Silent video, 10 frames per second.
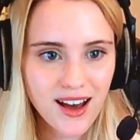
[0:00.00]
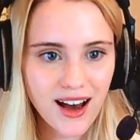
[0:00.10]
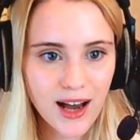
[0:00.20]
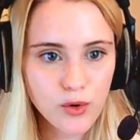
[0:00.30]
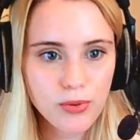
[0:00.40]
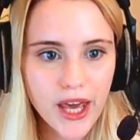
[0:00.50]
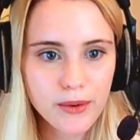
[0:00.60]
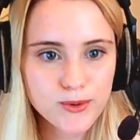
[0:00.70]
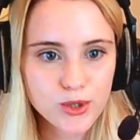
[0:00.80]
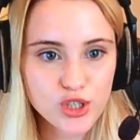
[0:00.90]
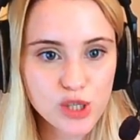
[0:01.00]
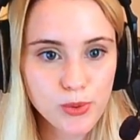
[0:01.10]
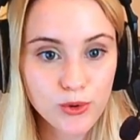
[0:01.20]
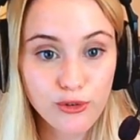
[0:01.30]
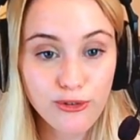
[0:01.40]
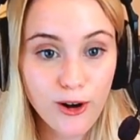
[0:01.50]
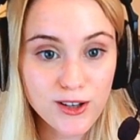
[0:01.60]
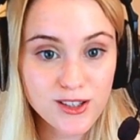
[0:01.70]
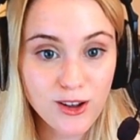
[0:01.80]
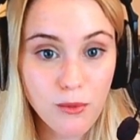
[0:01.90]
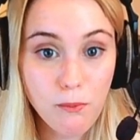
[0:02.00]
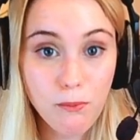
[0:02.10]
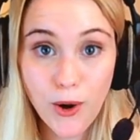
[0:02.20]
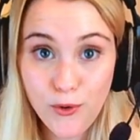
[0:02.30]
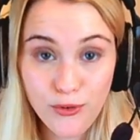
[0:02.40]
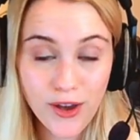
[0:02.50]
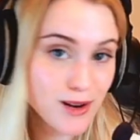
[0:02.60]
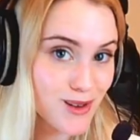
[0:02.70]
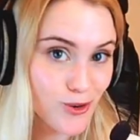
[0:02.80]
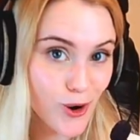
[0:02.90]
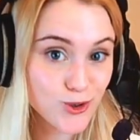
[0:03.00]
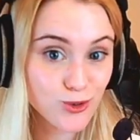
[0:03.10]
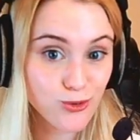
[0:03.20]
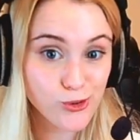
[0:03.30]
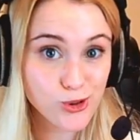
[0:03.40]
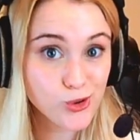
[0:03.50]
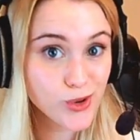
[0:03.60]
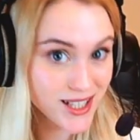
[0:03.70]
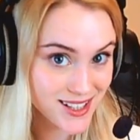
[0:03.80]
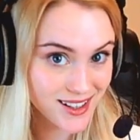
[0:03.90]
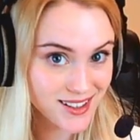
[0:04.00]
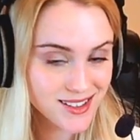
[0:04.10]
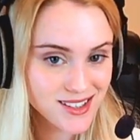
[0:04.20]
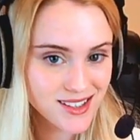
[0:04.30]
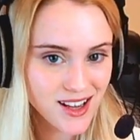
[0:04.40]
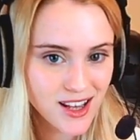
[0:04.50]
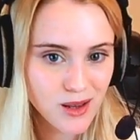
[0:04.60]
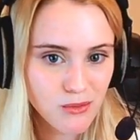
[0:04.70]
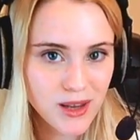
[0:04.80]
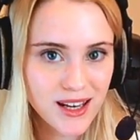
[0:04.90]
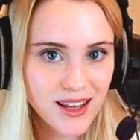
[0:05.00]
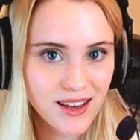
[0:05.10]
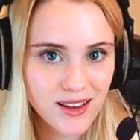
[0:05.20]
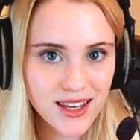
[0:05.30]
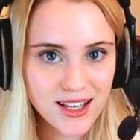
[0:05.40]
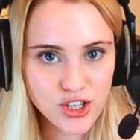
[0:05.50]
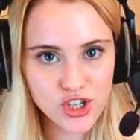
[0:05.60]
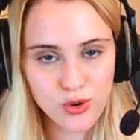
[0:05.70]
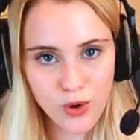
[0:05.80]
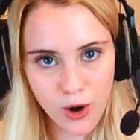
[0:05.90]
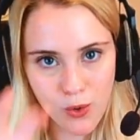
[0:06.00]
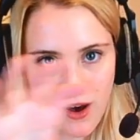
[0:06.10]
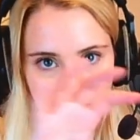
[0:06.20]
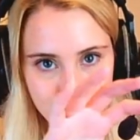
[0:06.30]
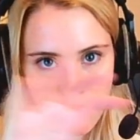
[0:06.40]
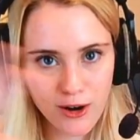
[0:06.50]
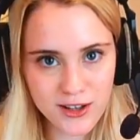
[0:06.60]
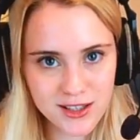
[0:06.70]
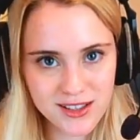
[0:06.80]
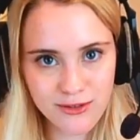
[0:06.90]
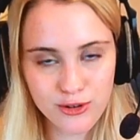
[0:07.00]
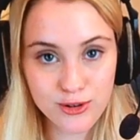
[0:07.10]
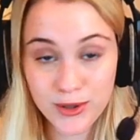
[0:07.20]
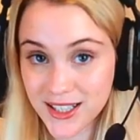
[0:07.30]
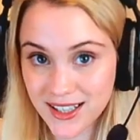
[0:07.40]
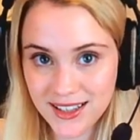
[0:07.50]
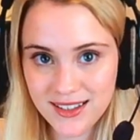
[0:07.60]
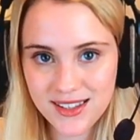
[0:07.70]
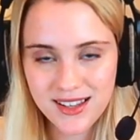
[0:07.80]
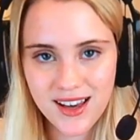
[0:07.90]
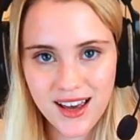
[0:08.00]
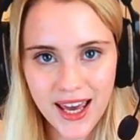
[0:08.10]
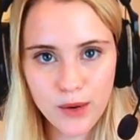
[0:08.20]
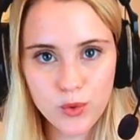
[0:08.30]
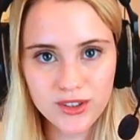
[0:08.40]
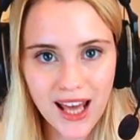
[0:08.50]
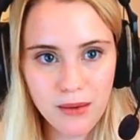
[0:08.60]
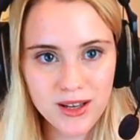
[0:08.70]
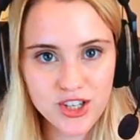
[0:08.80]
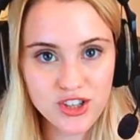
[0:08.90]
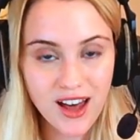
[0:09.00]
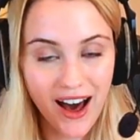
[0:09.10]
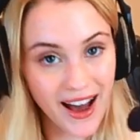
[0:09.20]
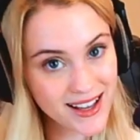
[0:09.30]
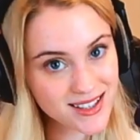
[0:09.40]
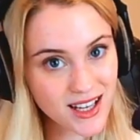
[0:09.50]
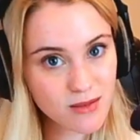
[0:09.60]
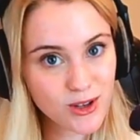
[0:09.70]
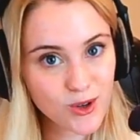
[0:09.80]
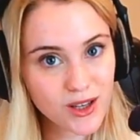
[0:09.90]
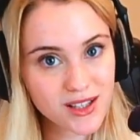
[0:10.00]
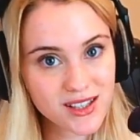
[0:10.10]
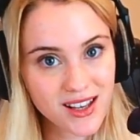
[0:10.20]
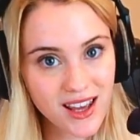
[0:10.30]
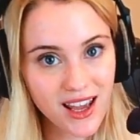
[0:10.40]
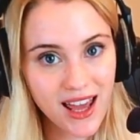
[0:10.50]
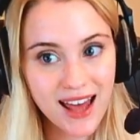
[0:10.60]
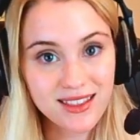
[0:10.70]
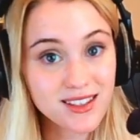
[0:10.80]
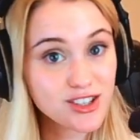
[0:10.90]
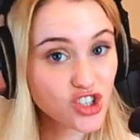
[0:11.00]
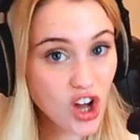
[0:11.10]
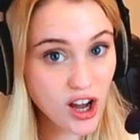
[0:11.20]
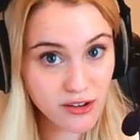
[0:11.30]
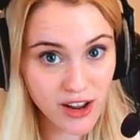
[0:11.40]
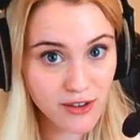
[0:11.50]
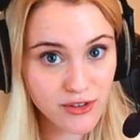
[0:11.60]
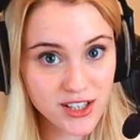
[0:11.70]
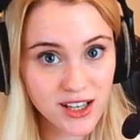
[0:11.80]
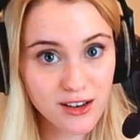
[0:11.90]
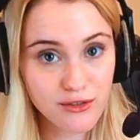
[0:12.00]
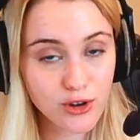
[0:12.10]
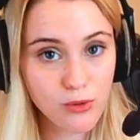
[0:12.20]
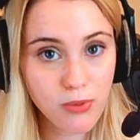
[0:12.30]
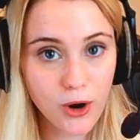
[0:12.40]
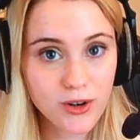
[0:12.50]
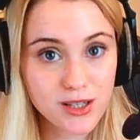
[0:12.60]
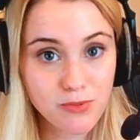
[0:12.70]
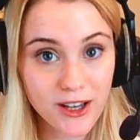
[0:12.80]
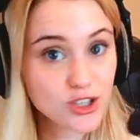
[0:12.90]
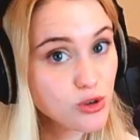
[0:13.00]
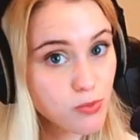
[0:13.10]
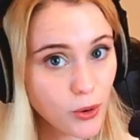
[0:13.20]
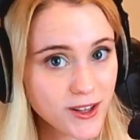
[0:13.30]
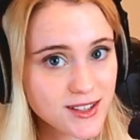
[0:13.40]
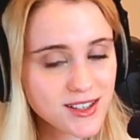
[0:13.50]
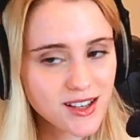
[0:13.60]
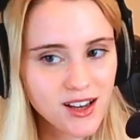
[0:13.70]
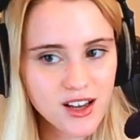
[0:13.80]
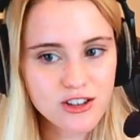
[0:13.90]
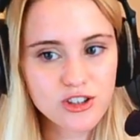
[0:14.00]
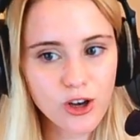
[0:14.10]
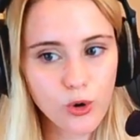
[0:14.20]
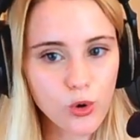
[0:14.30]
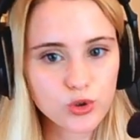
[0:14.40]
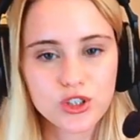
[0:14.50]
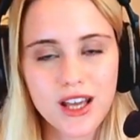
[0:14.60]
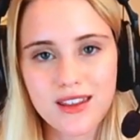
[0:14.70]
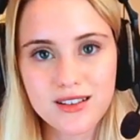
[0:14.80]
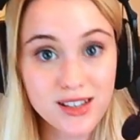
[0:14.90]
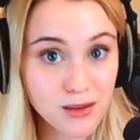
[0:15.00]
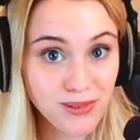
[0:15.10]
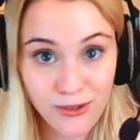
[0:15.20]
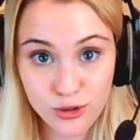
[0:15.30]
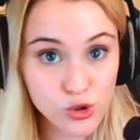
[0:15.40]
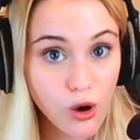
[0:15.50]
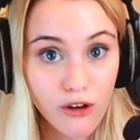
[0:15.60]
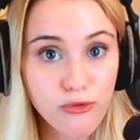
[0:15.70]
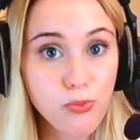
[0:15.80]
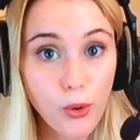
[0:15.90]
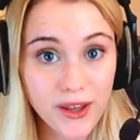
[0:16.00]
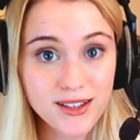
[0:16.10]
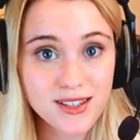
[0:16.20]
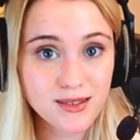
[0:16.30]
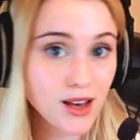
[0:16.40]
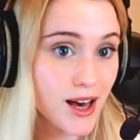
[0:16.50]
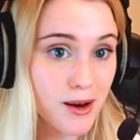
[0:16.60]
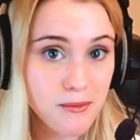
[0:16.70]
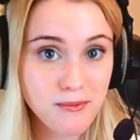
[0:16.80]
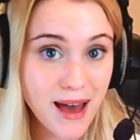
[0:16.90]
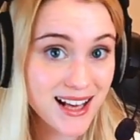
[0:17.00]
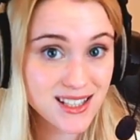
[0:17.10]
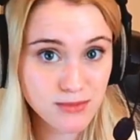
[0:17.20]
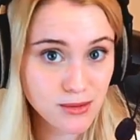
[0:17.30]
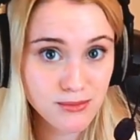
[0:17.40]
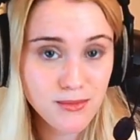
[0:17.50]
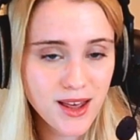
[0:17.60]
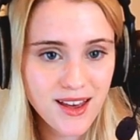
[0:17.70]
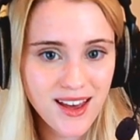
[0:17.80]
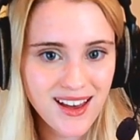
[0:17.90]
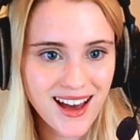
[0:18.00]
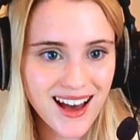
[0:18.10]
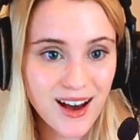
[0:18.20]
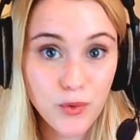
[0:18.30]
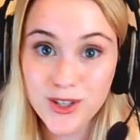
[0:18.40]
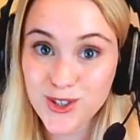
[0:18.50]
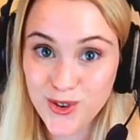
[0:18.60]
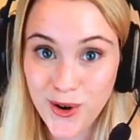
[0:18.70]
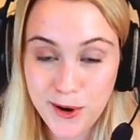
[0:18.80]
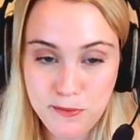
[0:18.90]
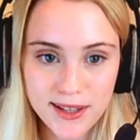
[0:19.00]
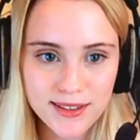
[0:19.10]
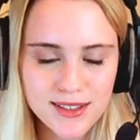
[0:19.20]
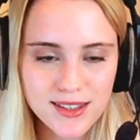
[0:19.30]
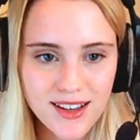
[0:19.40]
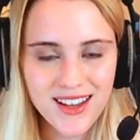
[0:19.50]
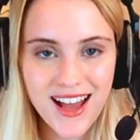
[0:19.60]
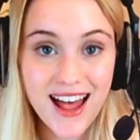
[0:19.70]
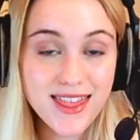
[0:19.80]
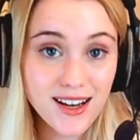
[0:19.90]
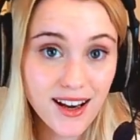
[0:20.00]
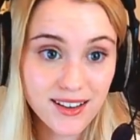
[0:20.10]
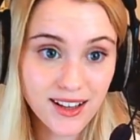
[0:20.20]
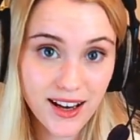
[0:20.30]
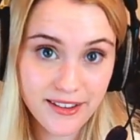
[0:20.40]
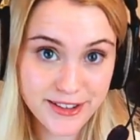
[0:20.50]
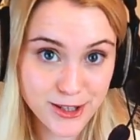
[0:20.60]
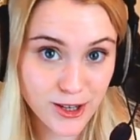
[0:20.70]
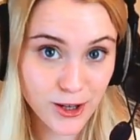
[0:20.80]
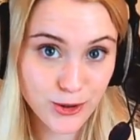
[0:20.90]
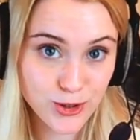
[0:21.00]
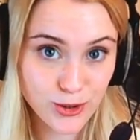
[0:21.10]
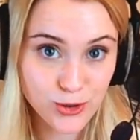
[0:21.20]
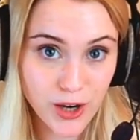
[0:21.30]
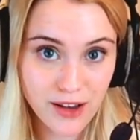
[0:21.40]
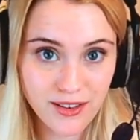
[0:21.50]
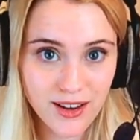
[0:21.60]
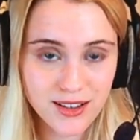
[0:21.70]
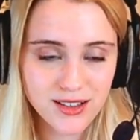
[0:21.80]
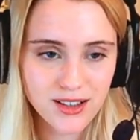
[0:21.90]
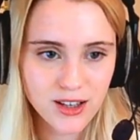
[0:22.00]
I will be able to spawn Frost on both enemy rows for 3 turns, meaning each row will have Frost for 3 turns. It will damage the highest enemy unit at the start of every turn of your opponents by 2 points. So altogether it's going to play for 12 points maximum, which is quite a bit. And then Artgaeth is going to go to your graveyard.